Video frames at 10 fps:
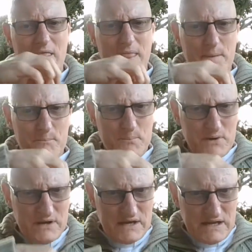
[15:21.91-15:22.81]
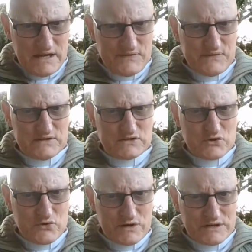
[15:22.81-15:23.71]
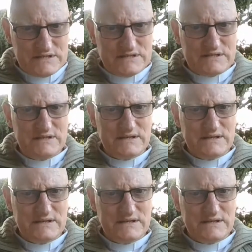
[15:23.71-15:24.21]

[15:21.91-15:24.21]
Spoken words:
that beneath this grit